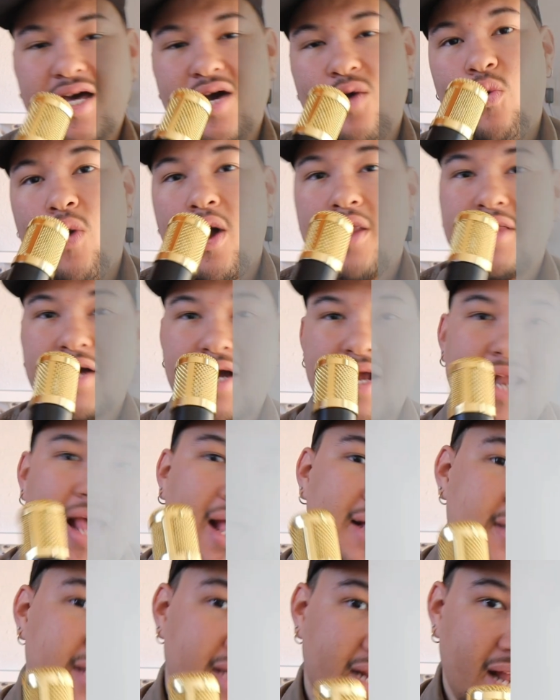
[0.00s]
want the
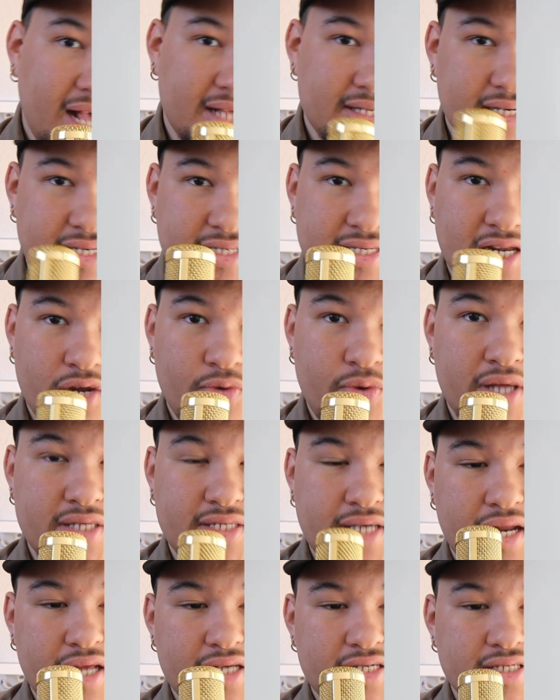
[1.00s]
classic
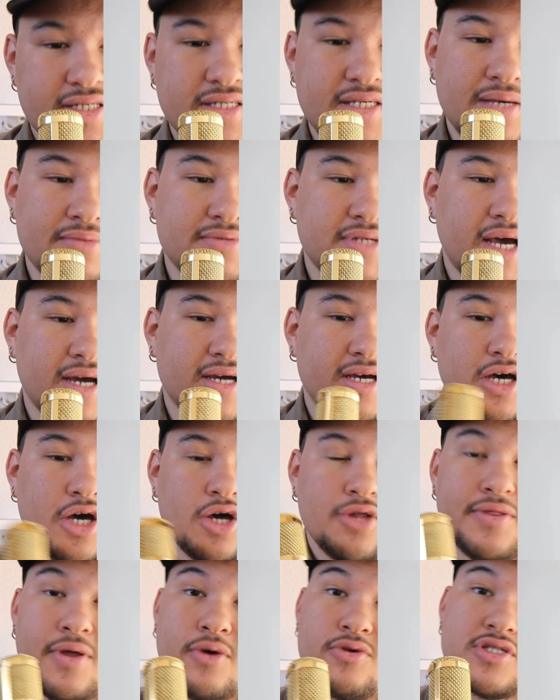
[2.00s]
silhouettes, and it just seems like
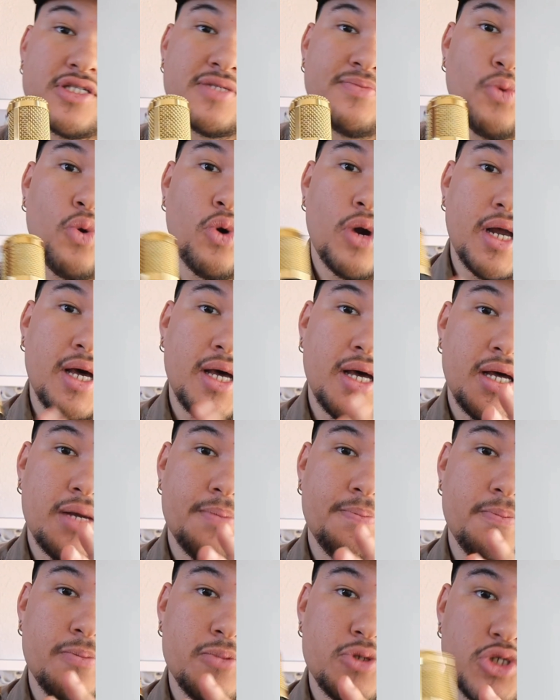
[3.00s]
those smaller
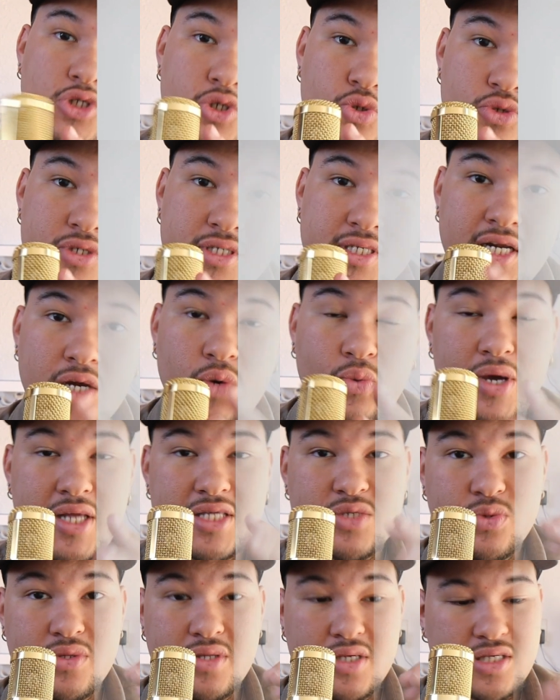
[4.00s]
shoe
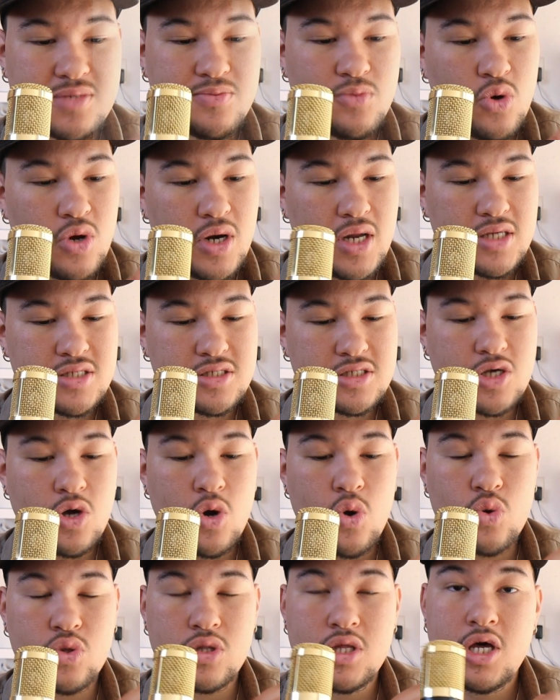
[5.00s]
silhouettes with the smaller
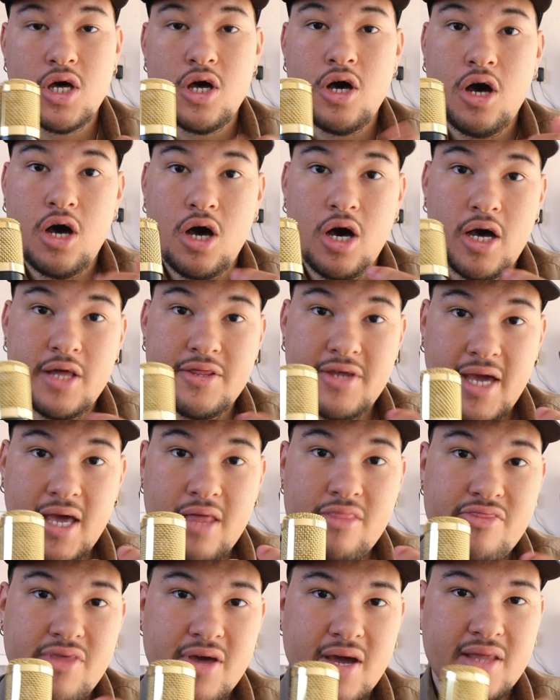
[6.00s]
sole are the
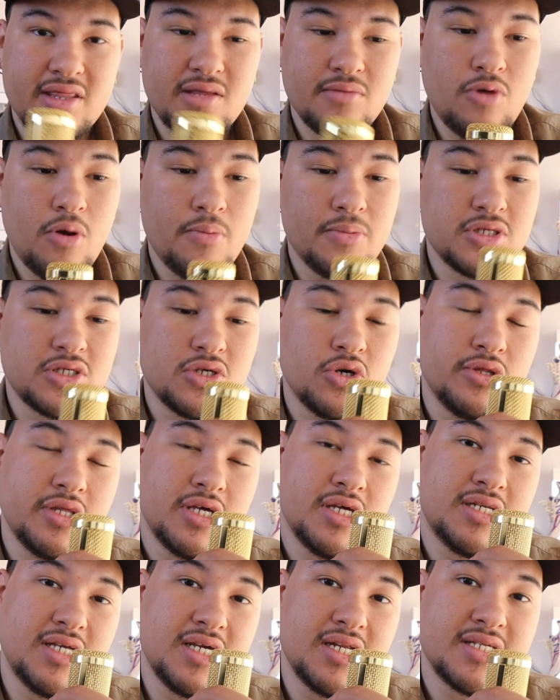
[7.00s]
in thing at the moment. So
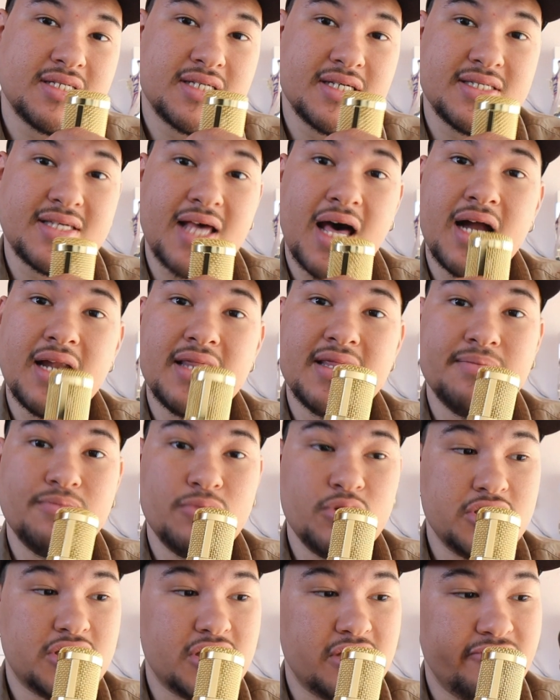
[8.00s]
the Adidas Gazelle and the
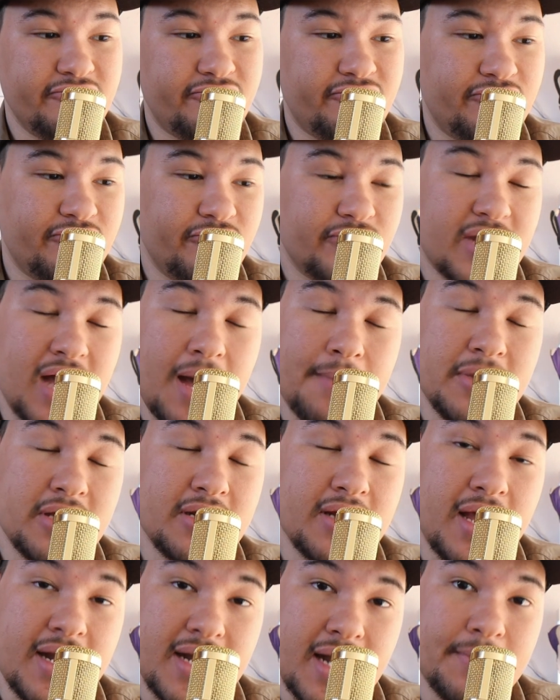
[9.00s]
Munchen come
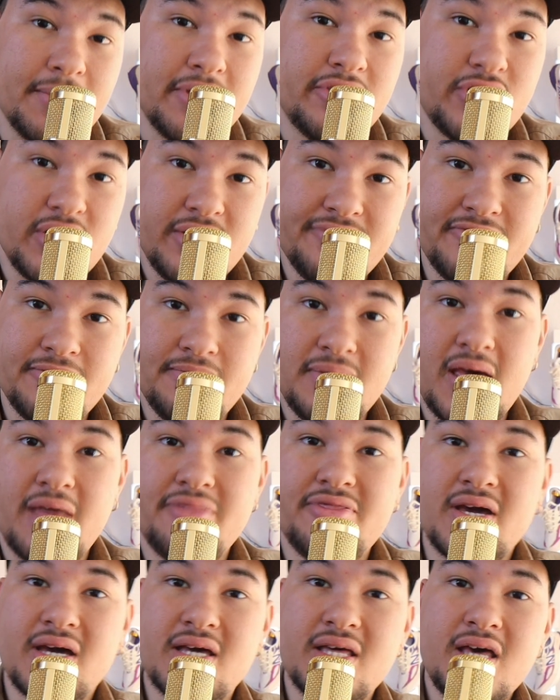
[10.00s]
in at number 3 for me. I
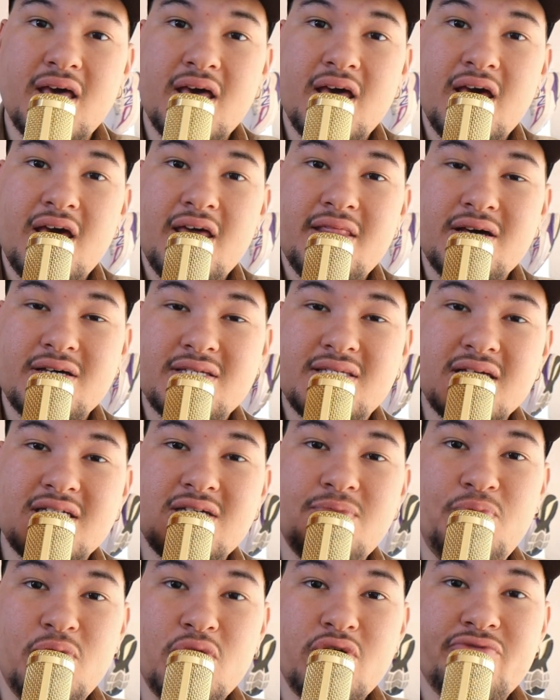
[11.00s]
think they were such
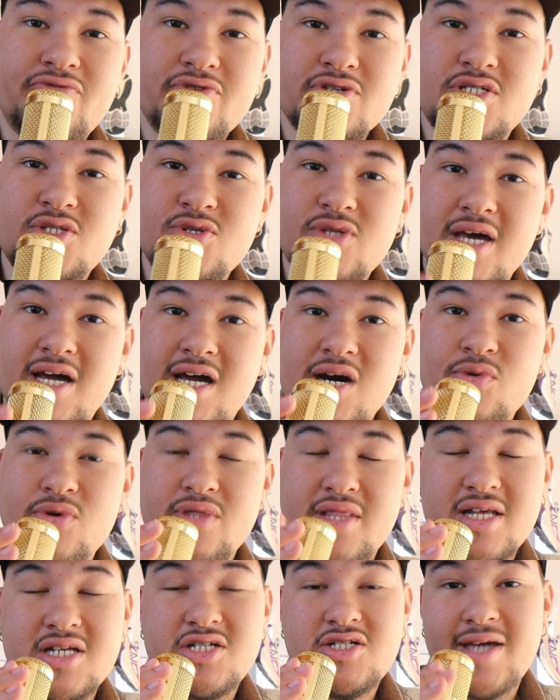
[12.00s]
a beautiful shoe that go
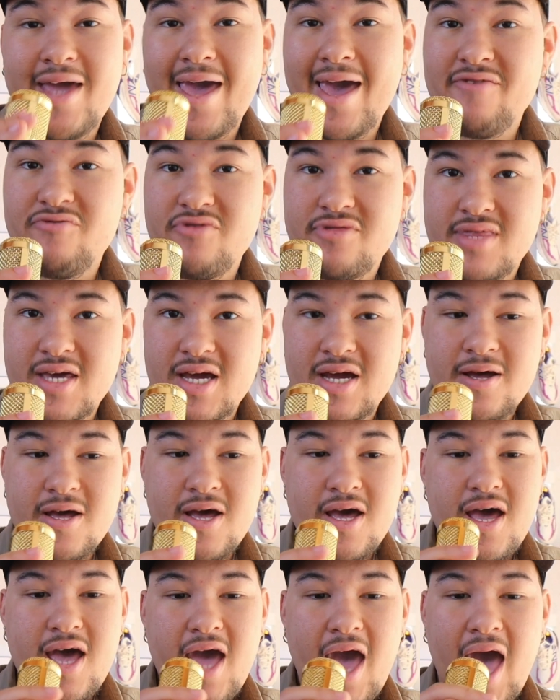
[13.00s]
with literally everything,
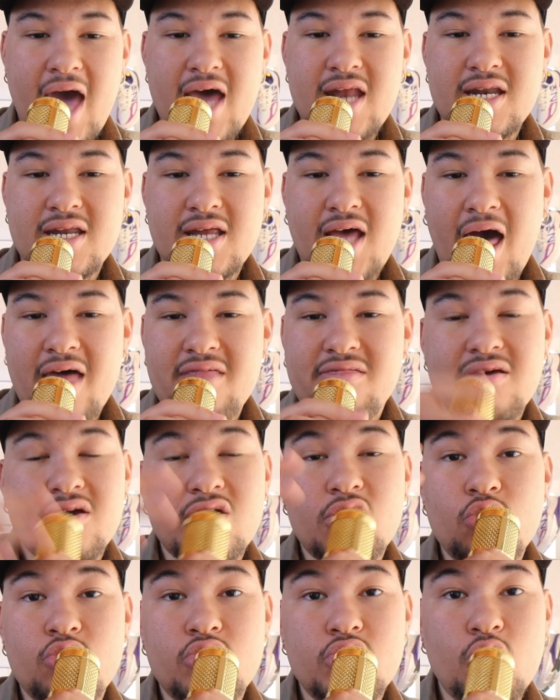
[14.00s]
and I
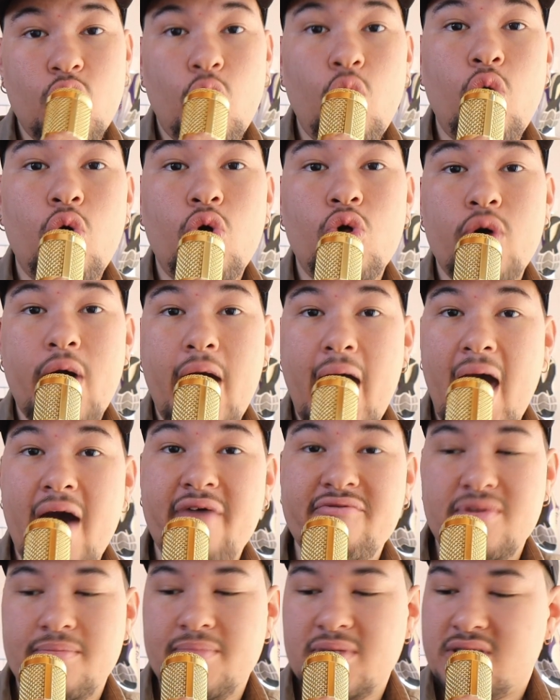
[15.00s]
think you should all
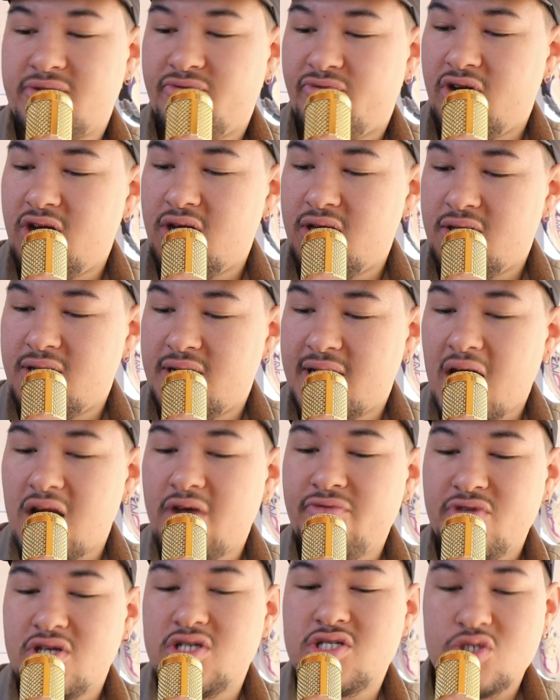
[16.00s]
have them. None
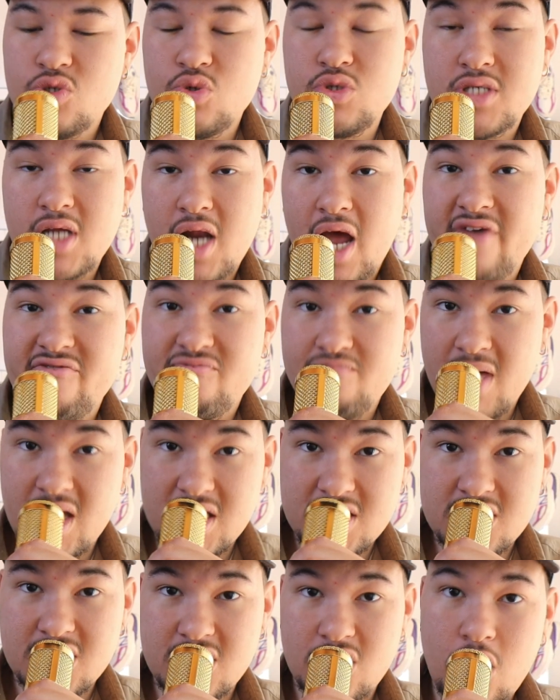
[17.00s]
of these shoes that I've
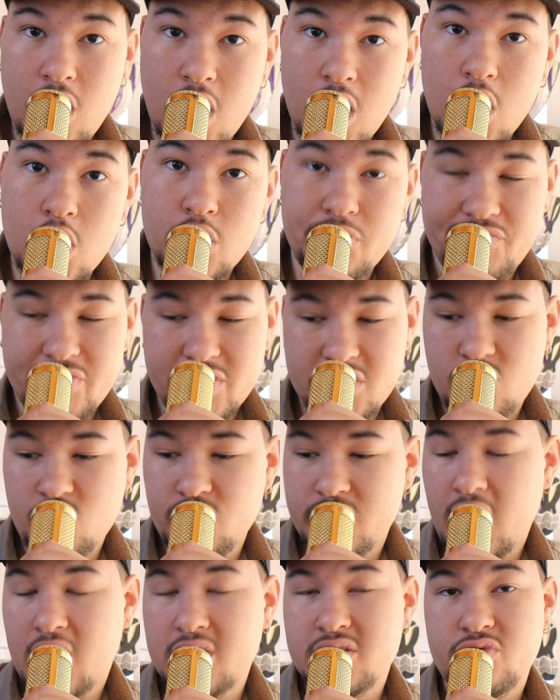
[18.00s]
mentioned are over
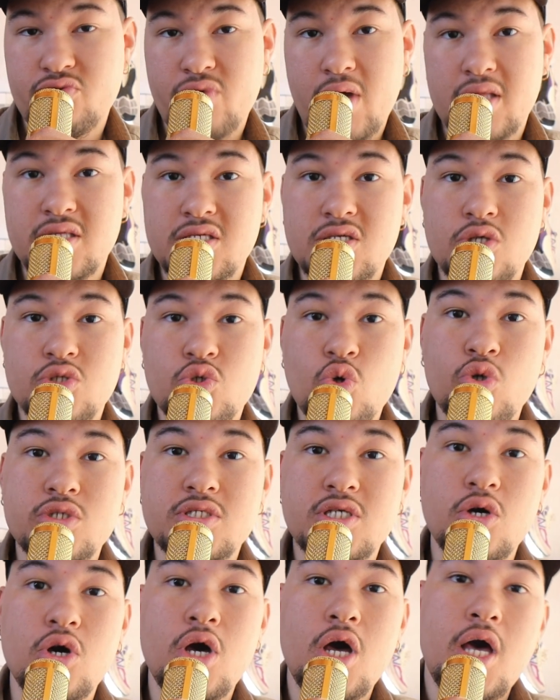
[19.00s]
2,000 rand, so it's
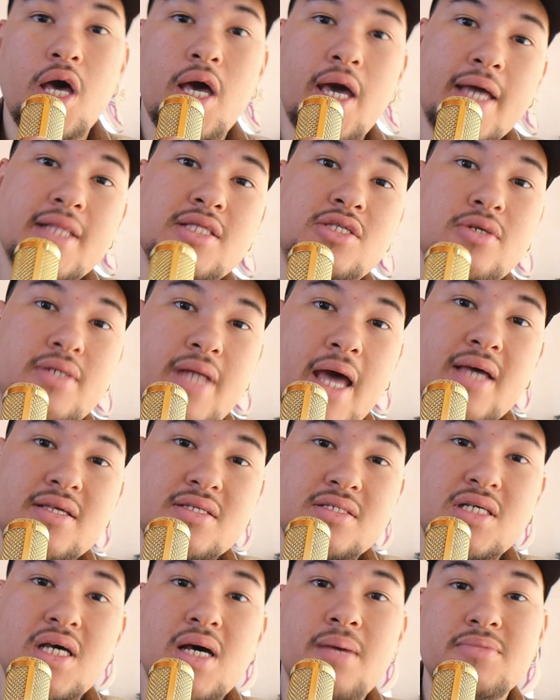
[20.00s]
also, in
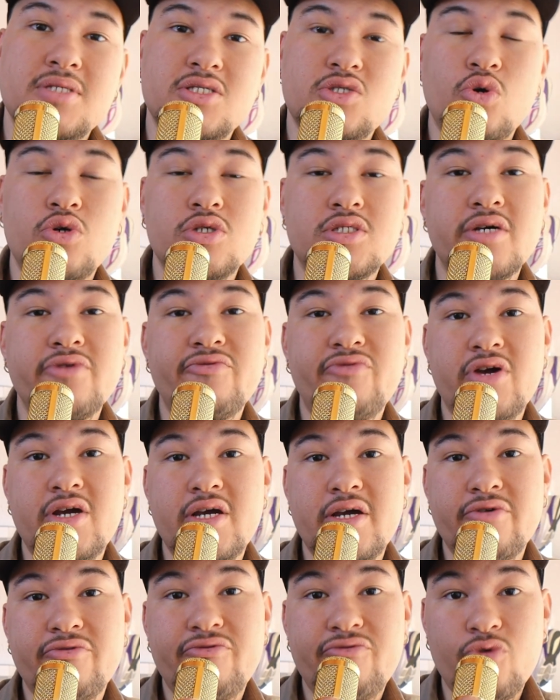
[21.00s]
today's terms, it's also a
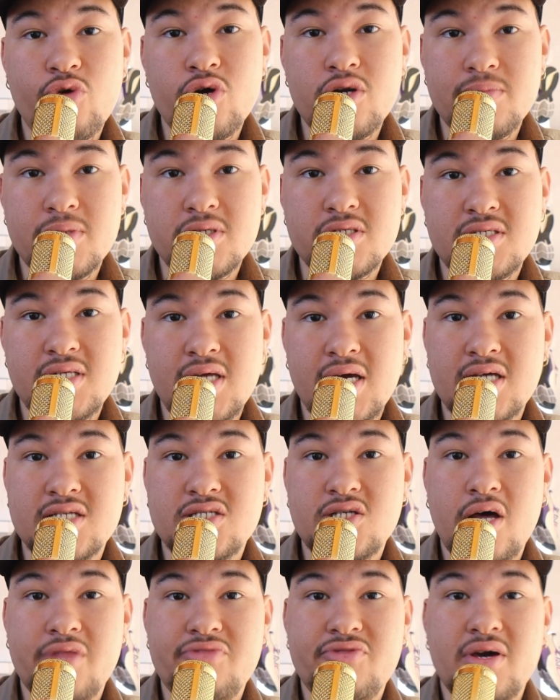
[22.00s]
very affordable sneaker.
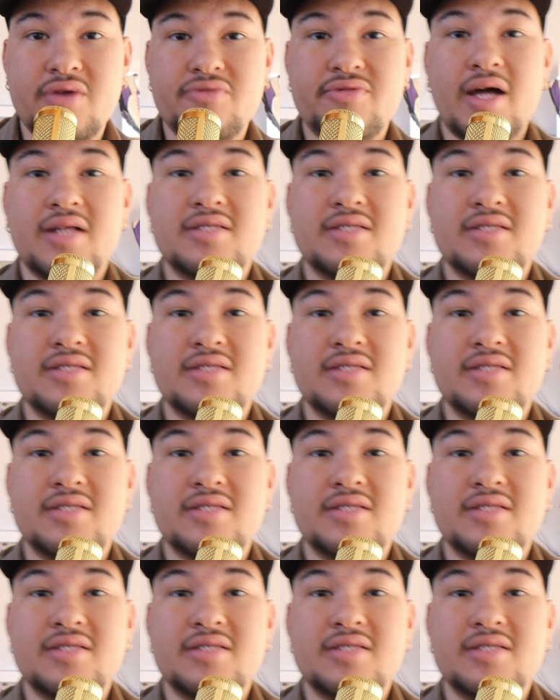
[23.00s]
So I think